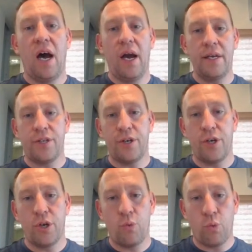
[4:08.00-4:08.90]
I
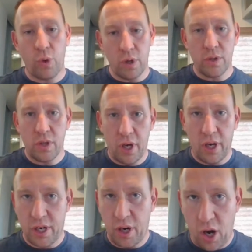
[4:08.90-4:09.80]
turn world
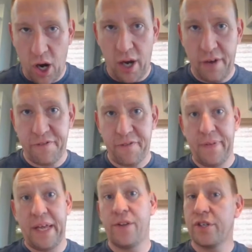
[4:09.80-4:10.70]
lock off,
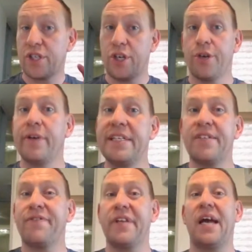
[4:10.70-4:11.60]
and there's a good
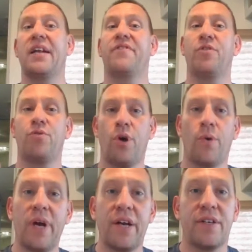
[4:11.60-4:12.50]
reason for that. If you
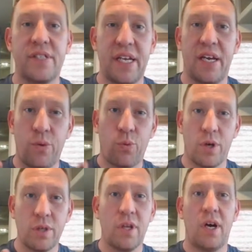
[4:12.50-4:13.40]
don't understand
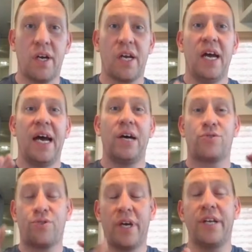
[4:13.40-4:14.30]
world lock, I'll
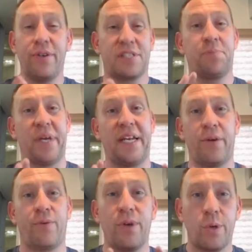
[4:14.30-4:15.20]
try to explain
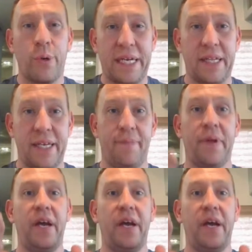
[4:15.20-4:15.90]
it real quickly.